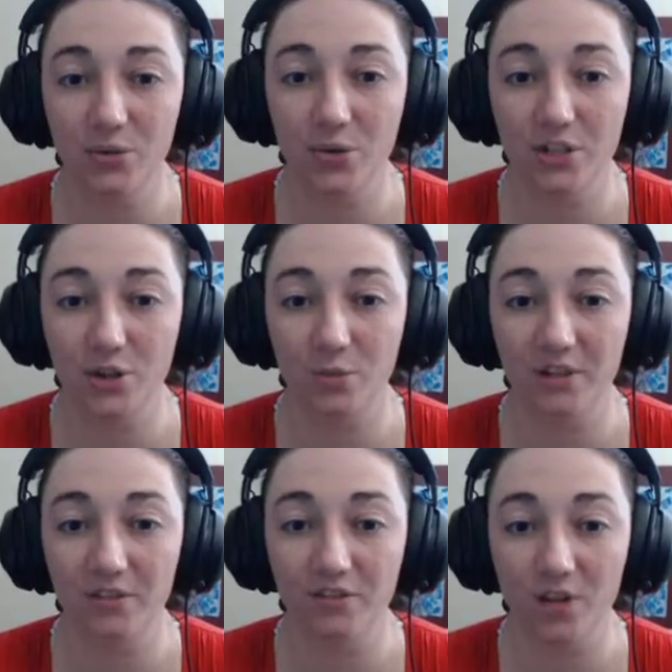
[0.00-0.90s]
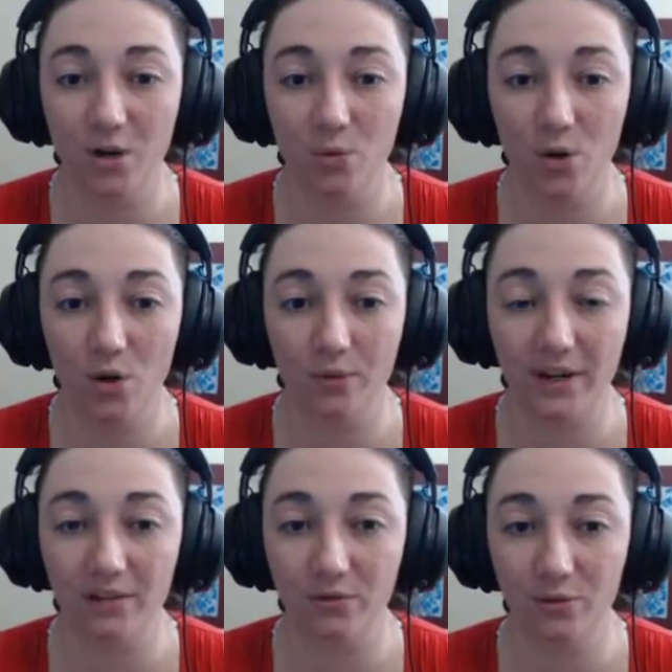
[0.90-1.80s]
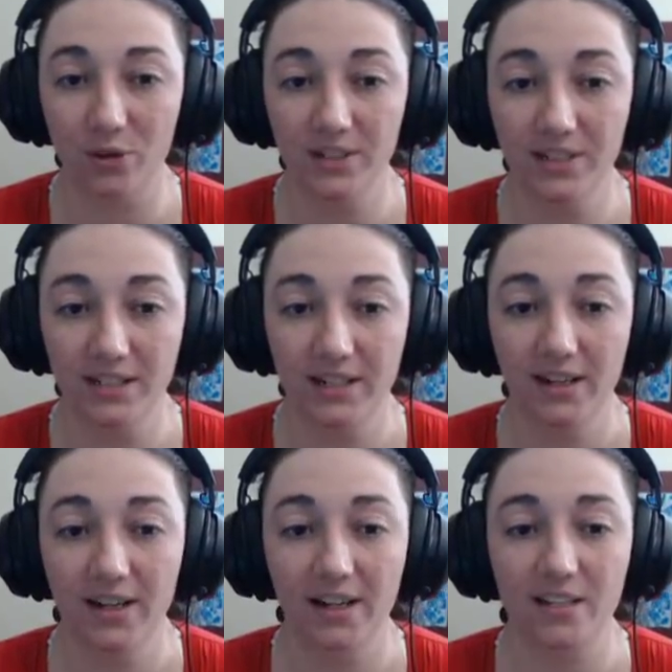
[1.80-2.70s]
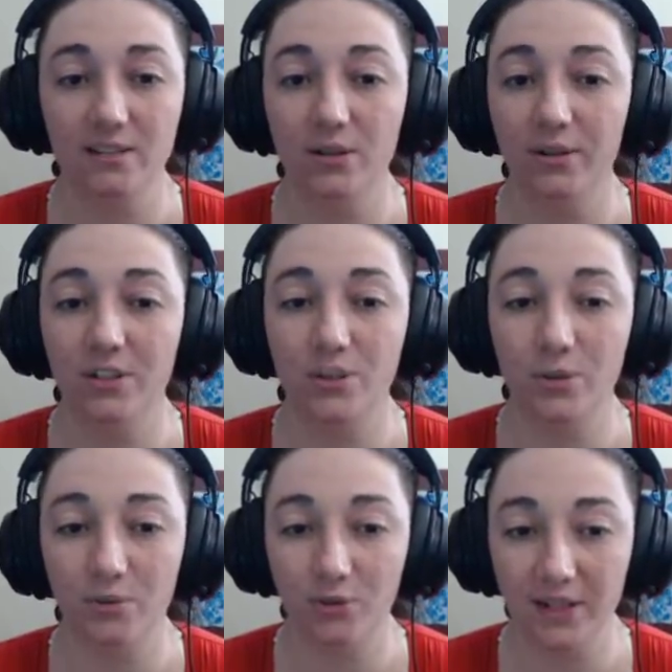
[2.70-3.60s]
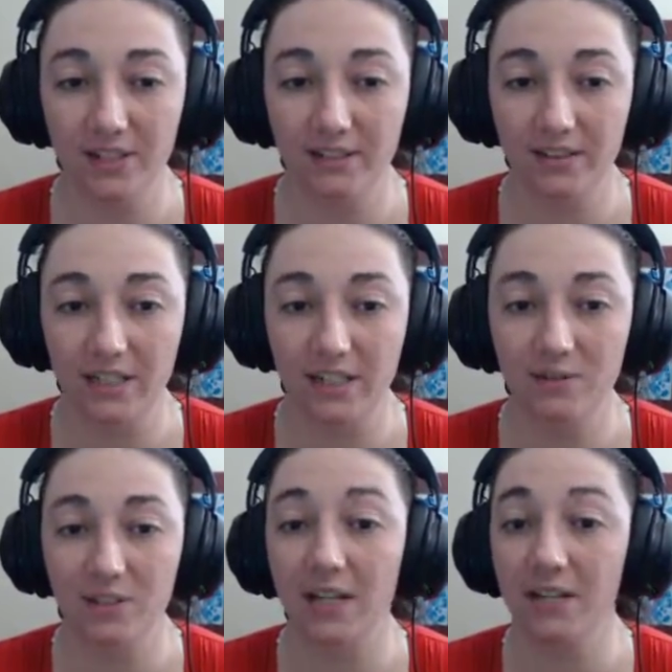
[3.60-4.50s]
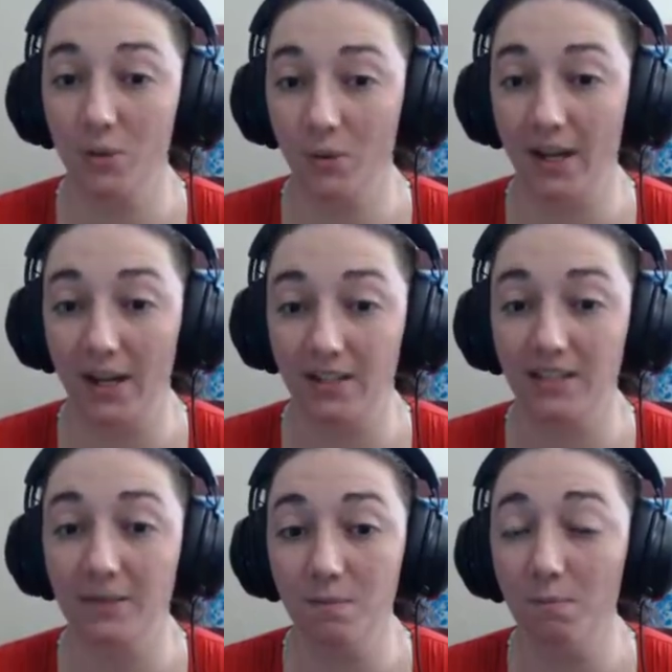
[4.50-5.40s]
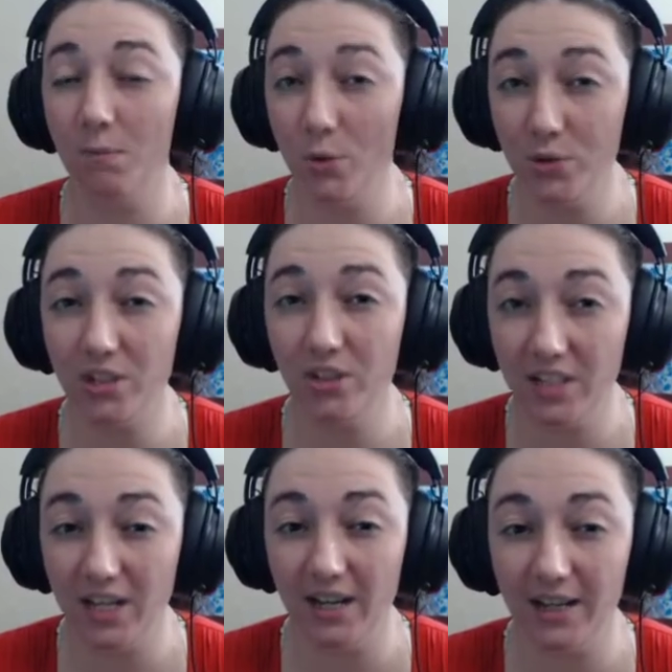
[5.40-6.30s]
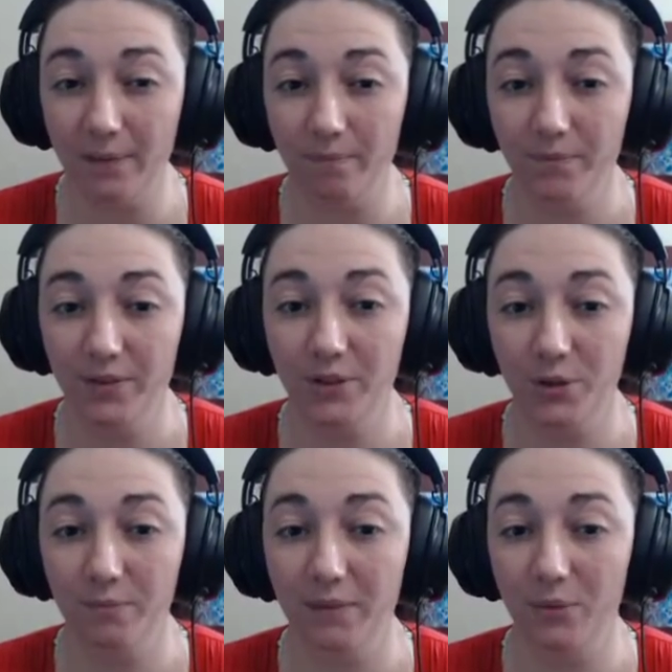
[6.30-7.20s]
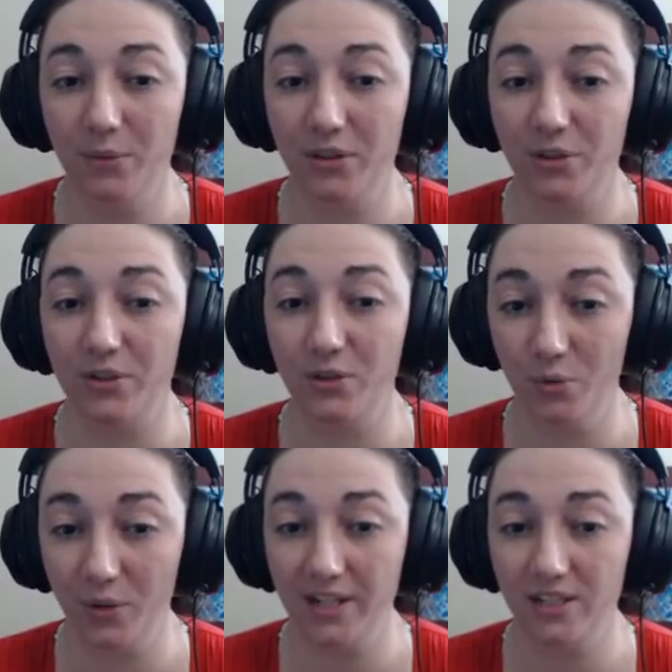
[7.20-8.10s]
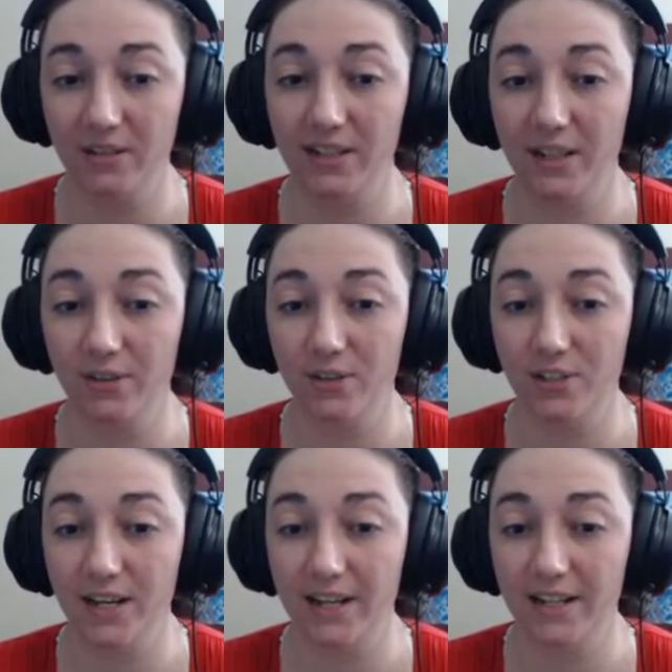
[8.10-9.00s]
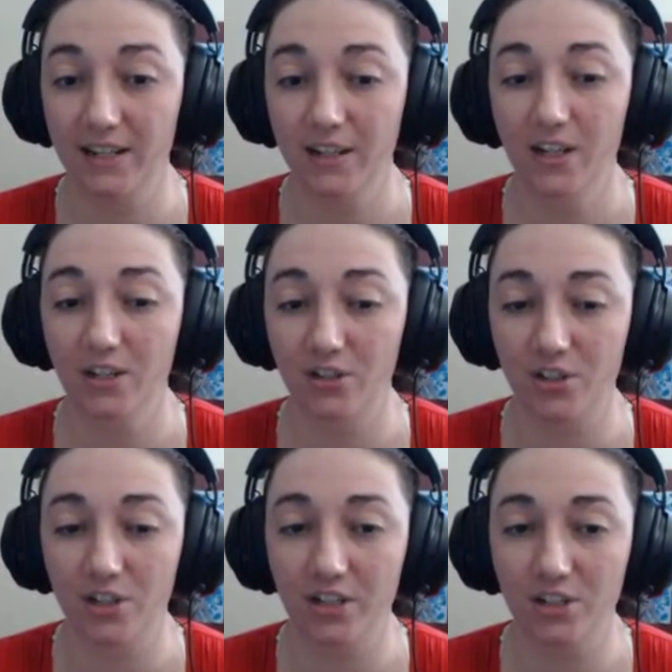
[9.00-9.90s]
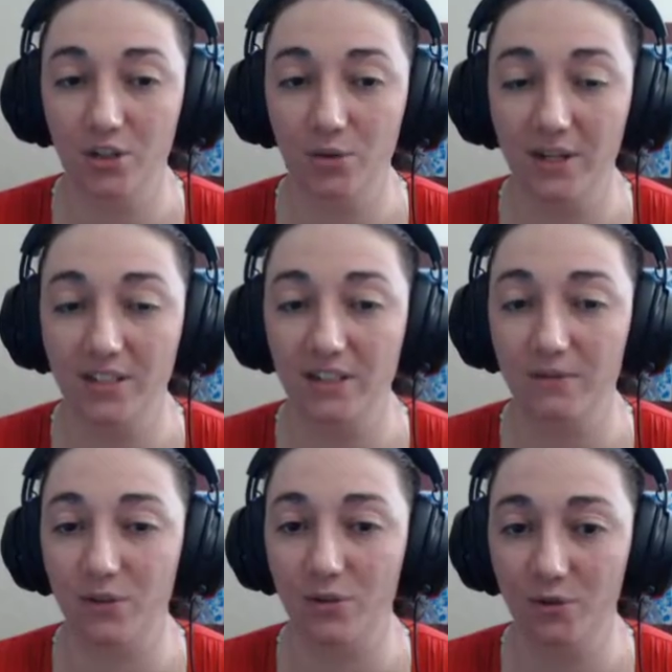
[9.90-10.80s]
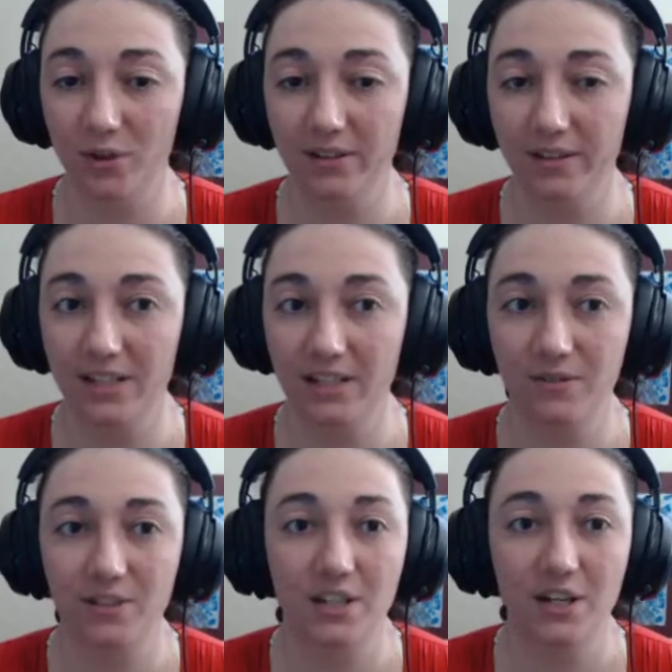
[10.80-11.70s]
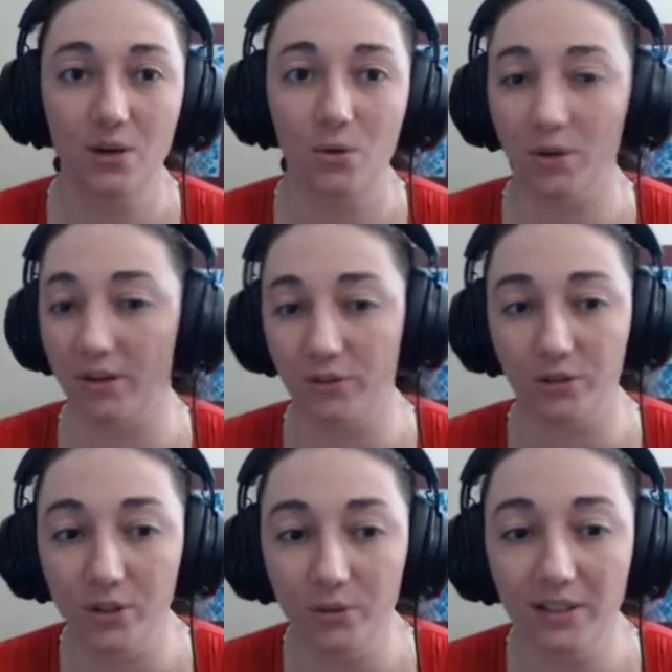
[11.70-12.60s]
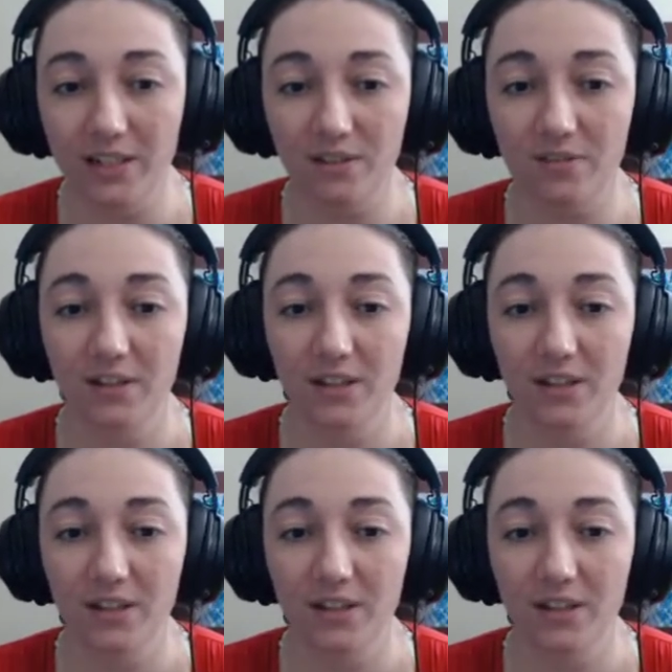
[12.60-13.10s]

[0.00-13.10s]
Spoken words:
notice that there'll be a fog wall right in front. As long as your friend leaves, that's okay. Most of the time, you're met with there's a grace on the other side. Just touch the grace after your friend leaves or after you leave,